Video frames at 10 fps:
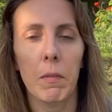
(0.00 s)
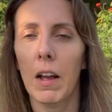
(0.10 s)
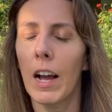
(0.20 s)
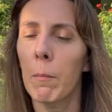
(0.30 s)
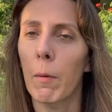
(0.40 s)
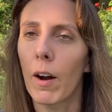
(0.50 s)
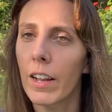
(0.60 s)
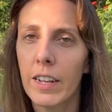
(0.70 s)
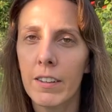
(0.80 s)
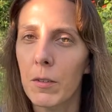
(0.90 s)
I
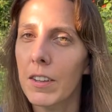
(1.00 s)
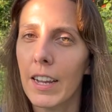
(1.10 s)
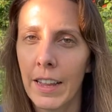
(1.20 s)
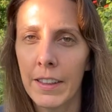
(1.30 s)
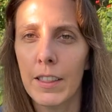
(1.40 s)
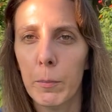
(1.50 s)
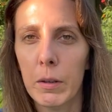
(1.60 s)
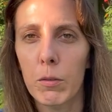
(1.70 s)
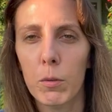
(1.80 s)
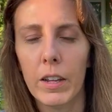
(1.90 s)
bought it because I was like, I think the
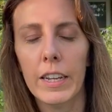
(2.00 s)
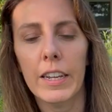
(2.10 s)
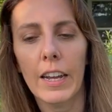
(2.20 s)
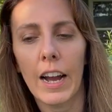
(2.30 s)
bees will like it.